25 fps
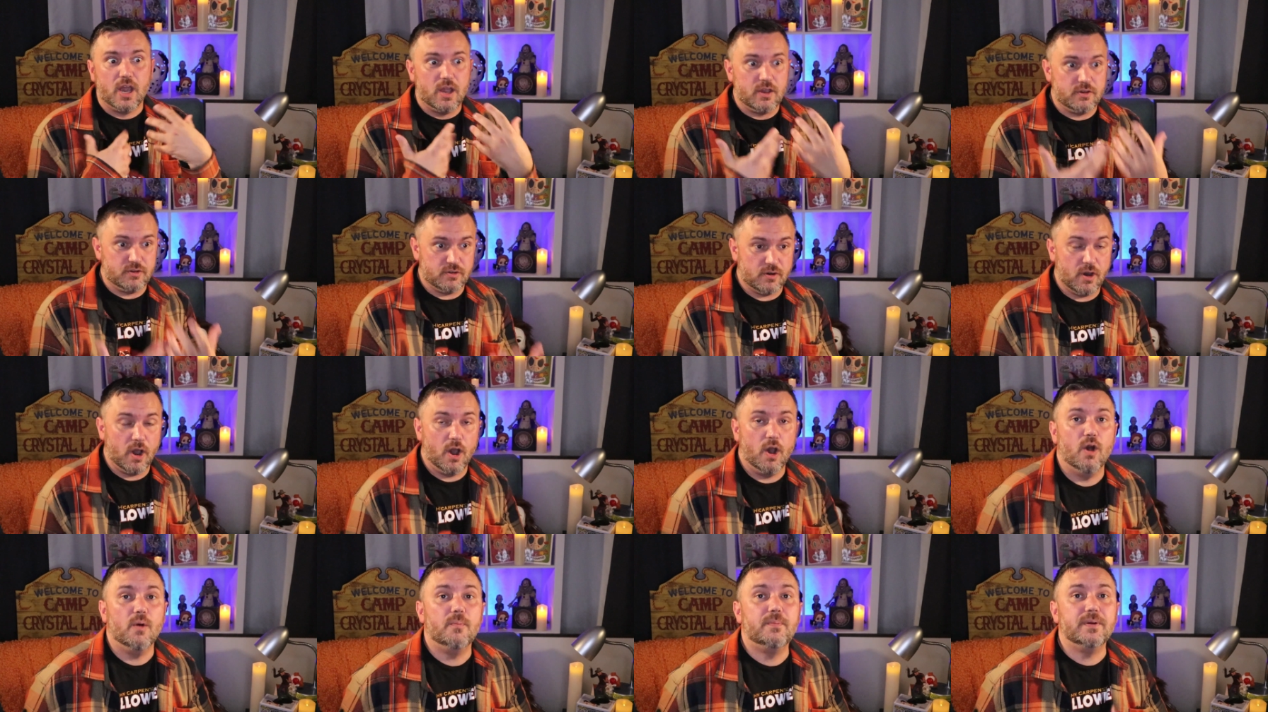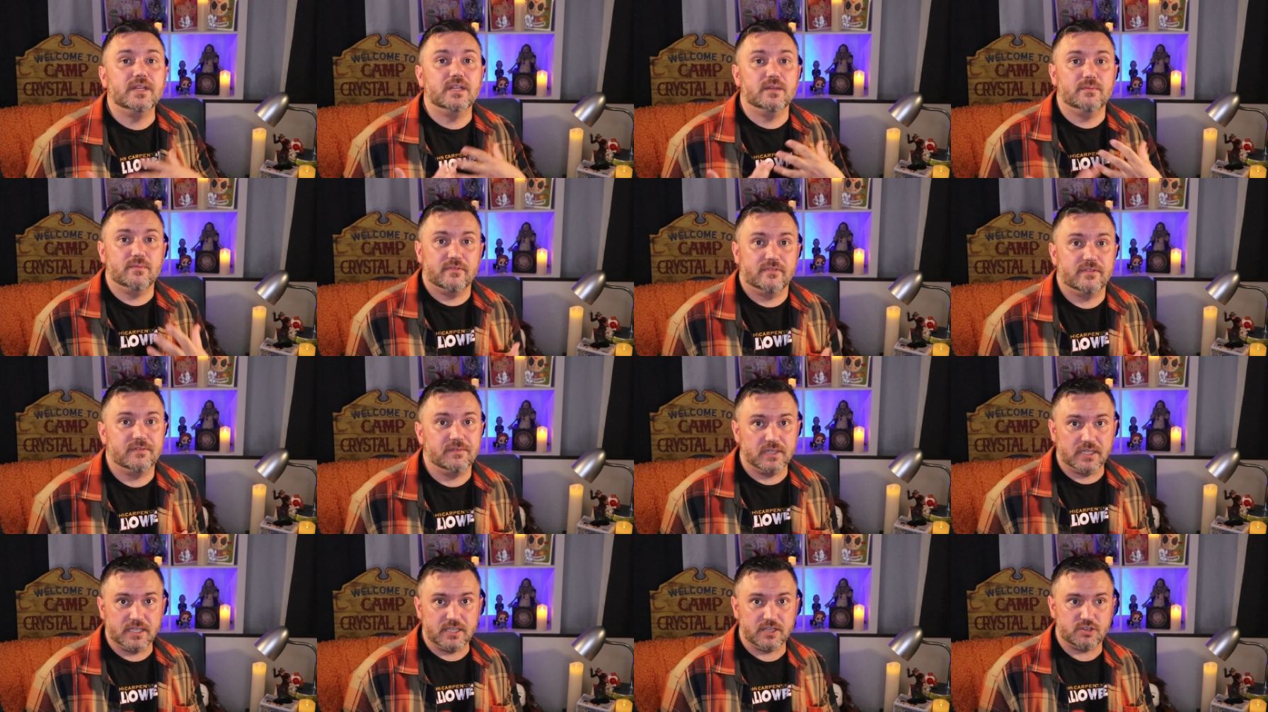you're hoping the
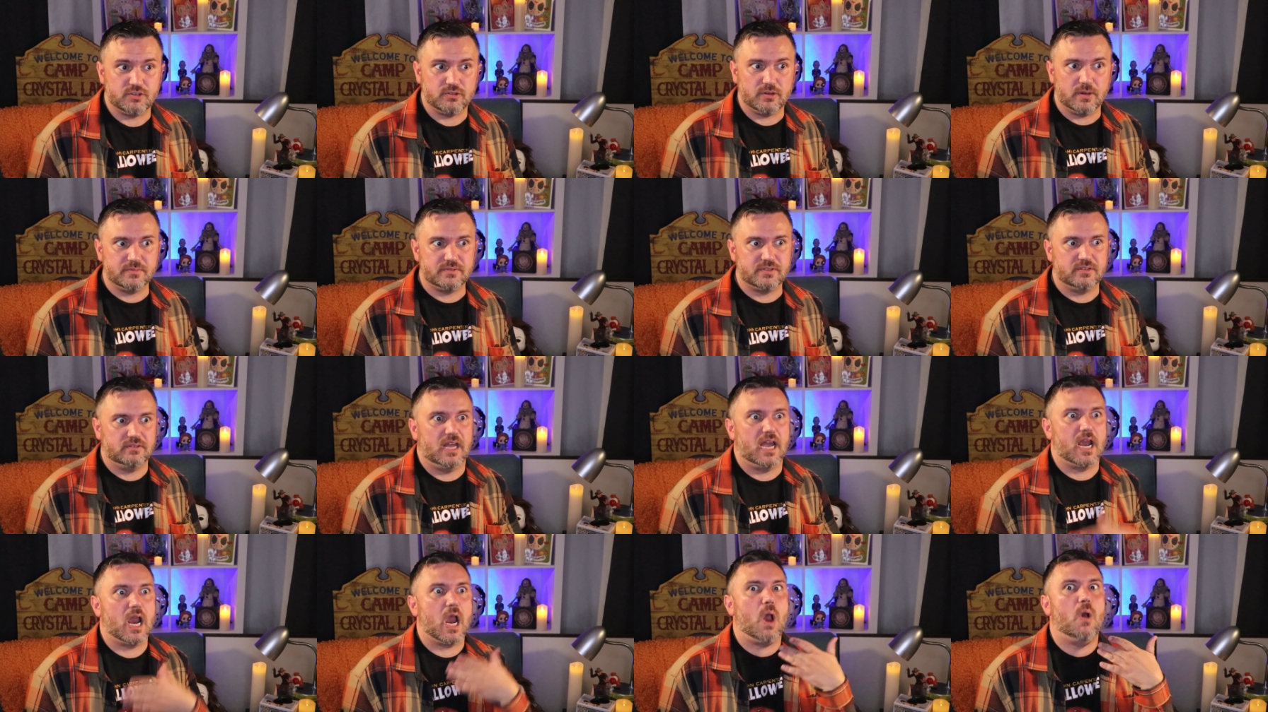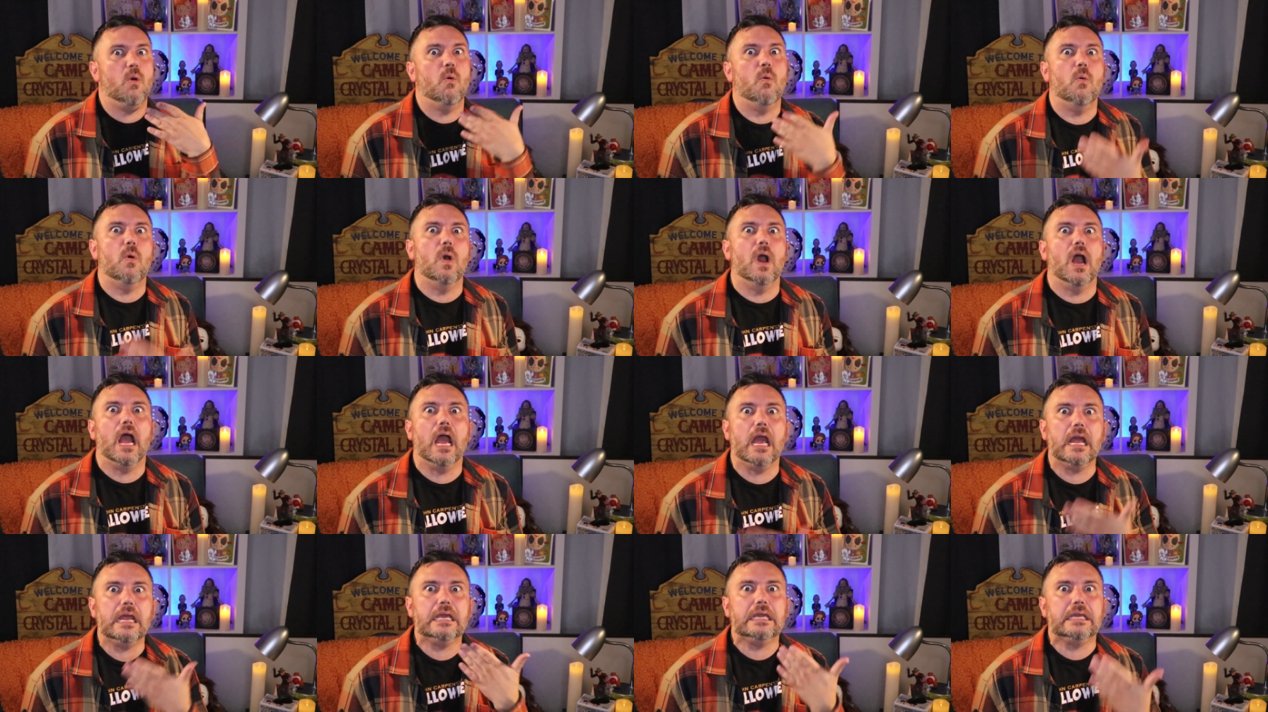movie will lead you up to, like,
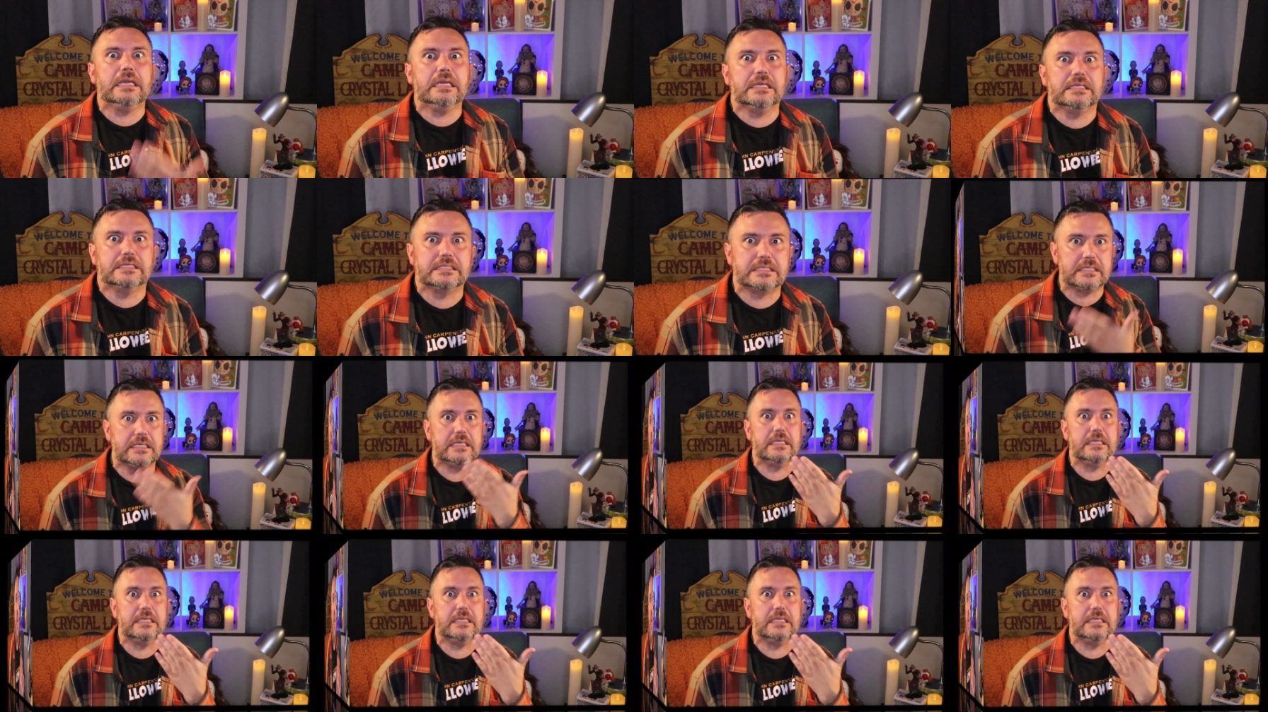what is